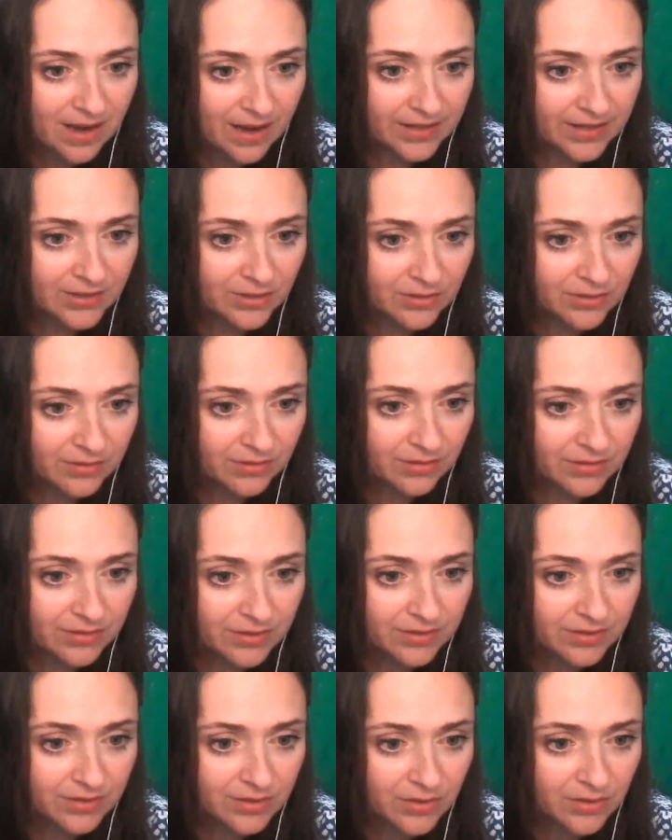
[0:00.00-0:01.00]
I do
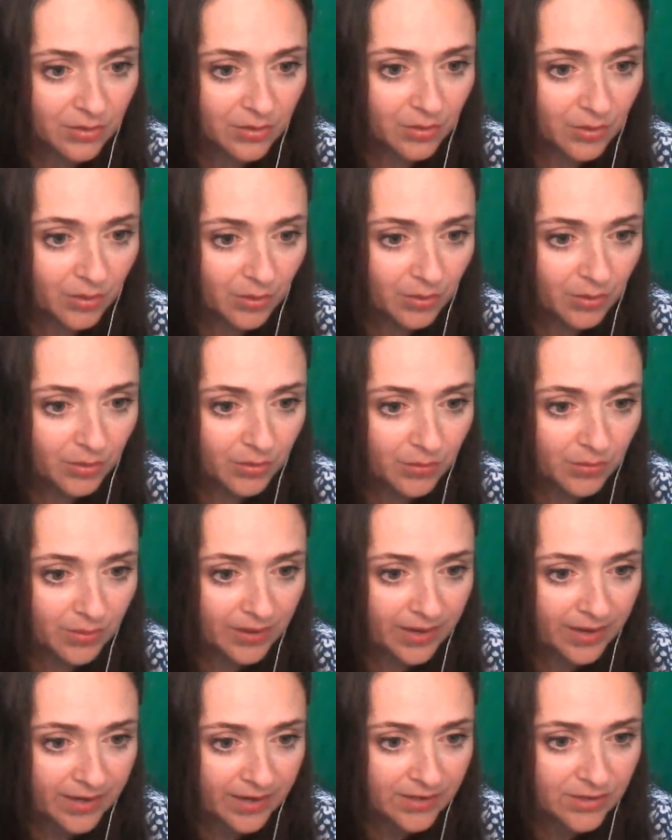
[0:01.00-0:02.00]
not know
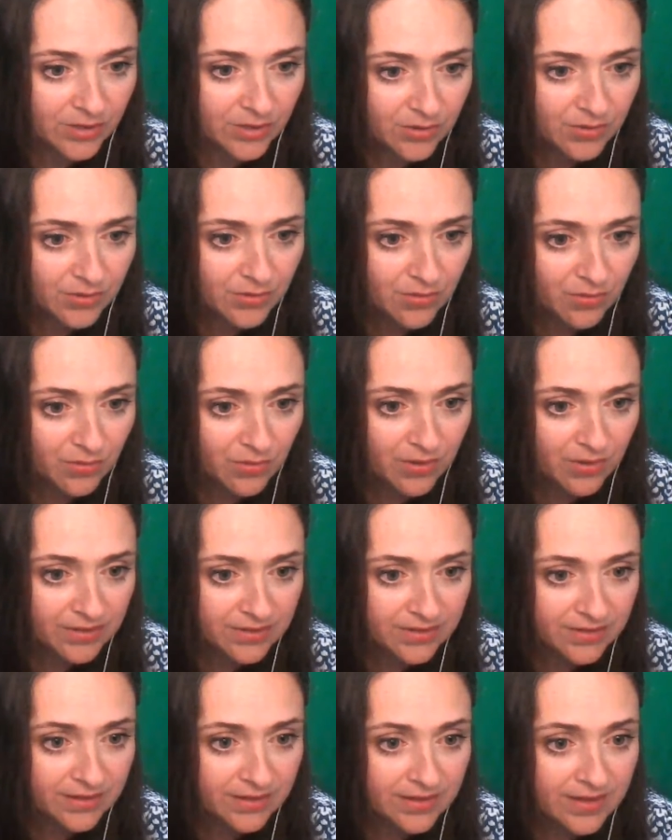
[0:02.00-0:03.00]
what I can do,
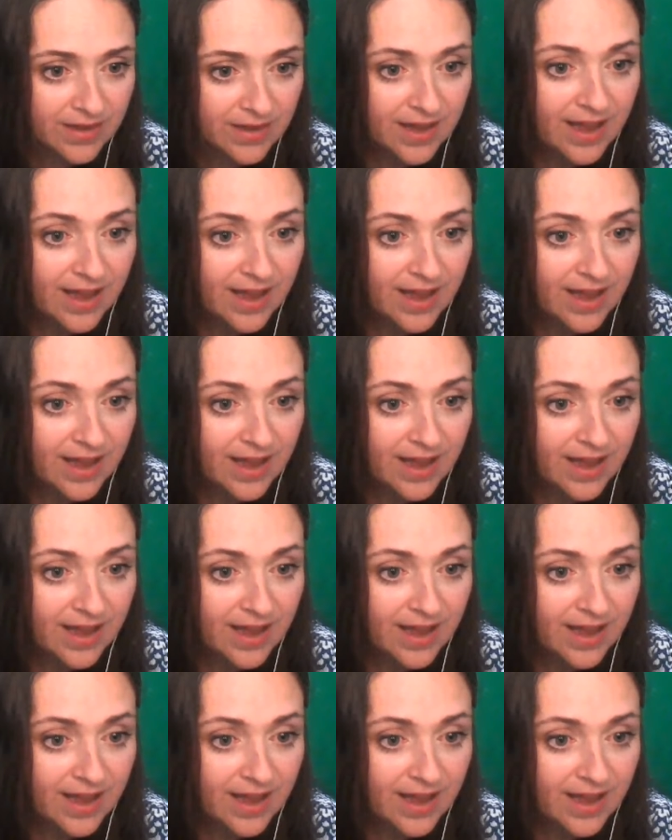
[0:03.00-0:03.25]
August.